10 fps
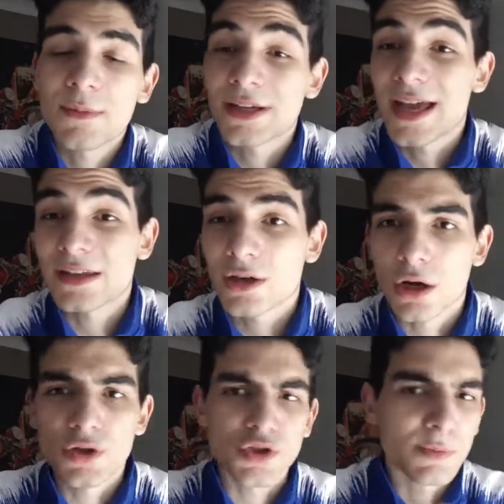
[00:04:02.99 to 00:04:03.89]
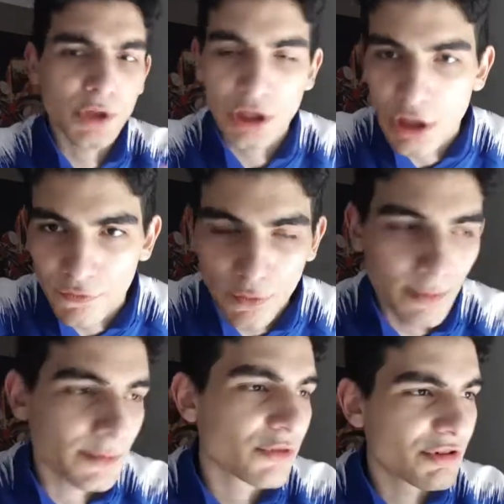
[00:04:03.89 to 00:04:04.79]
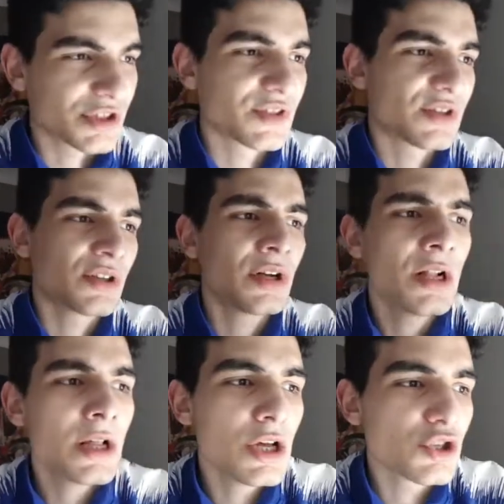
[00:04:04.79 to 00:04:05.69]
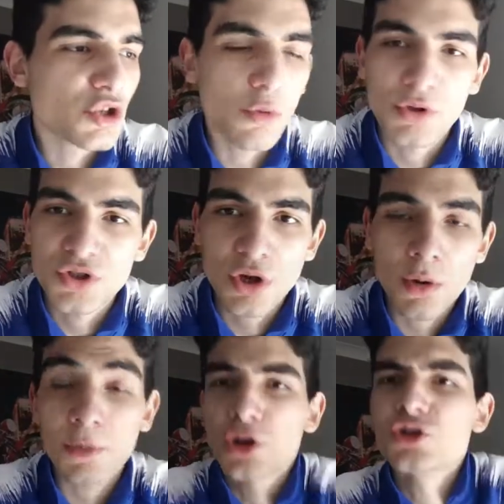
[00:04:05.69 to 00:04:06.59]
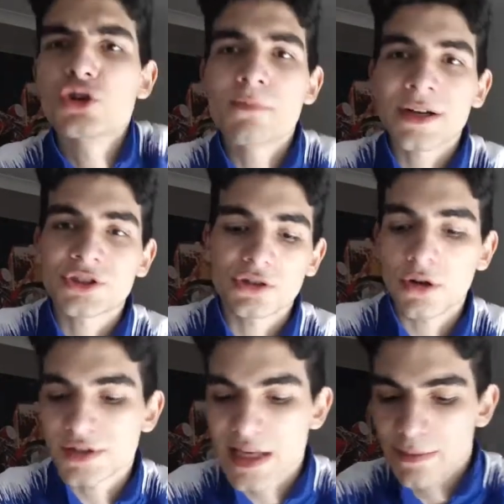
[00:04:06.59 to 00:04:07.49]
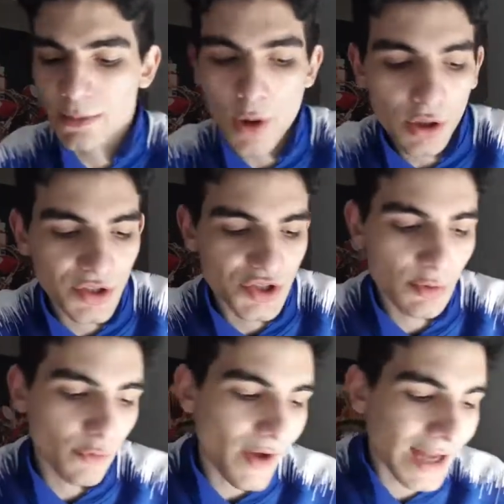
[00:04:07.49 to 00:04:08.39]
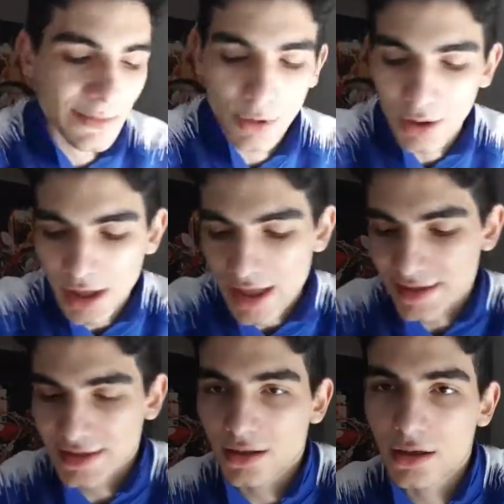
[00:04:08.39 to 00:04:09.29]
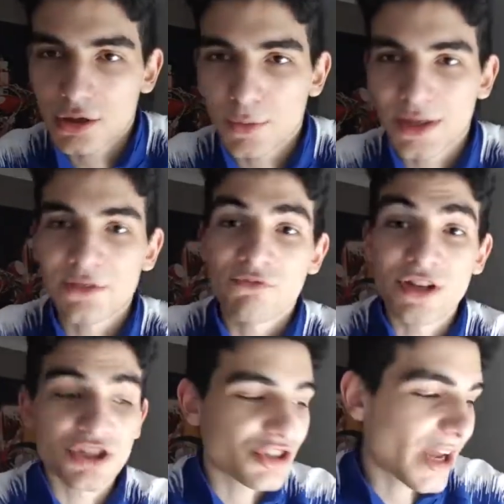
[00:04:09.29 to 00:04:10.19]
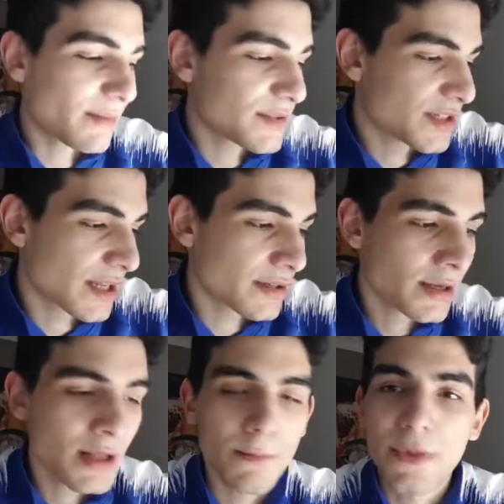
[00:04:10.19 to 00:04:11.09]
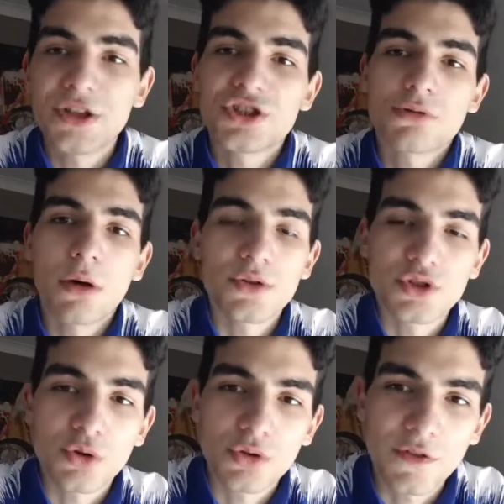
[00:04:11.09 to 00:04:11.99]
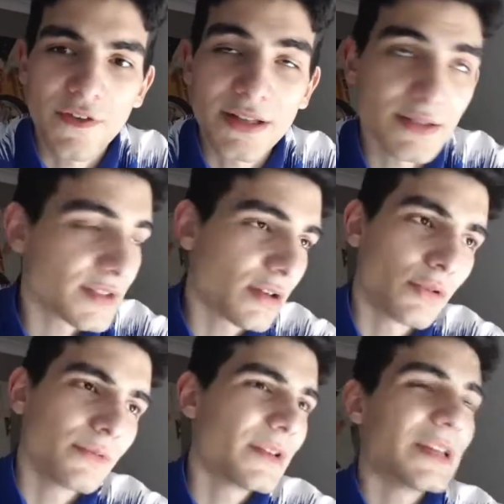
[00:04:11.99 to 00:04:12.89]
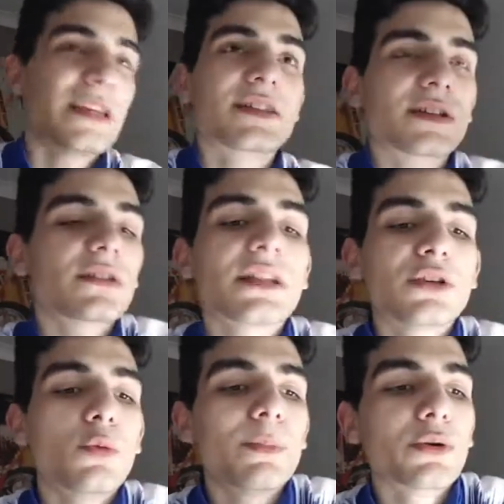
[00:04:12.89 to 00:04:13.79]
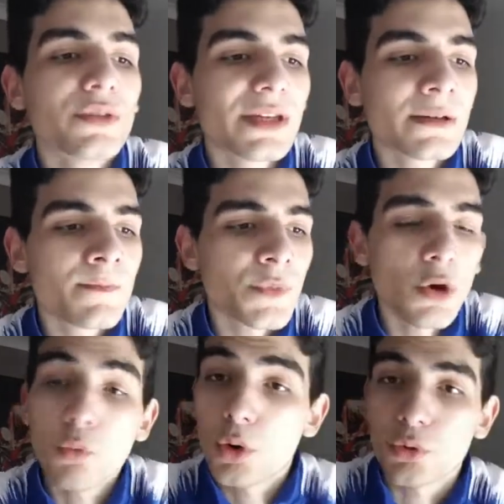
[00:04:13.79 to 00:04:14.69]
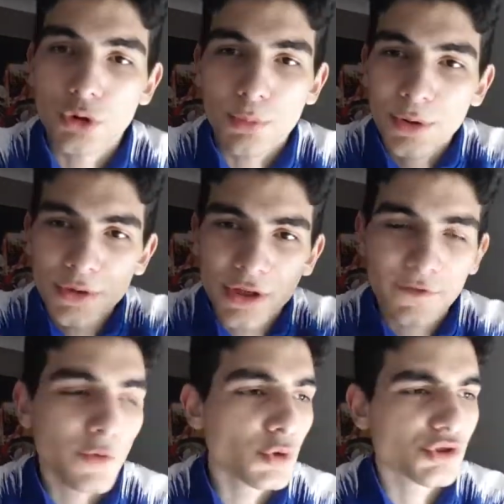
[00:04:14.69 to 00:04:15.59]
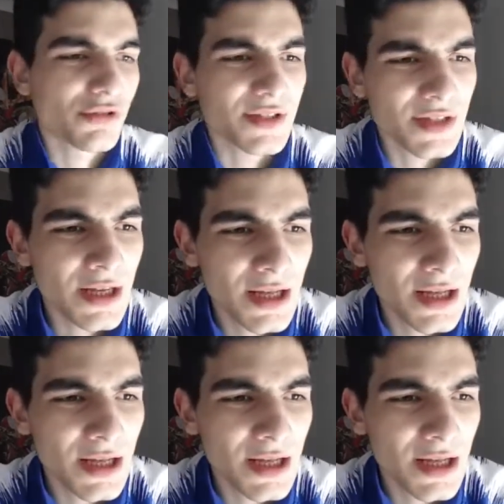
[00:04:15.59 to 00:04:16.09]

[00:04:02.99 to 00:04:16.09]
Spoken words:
And again, Kurt Azuma can learn from him, Christensen, so on, so on. But could you imagine our centre back partnership with Alaba, Thiago, and then Reece James, and then Ben Chilwell as your defence? You know, suddenly you're building a wall, you're building a fortress.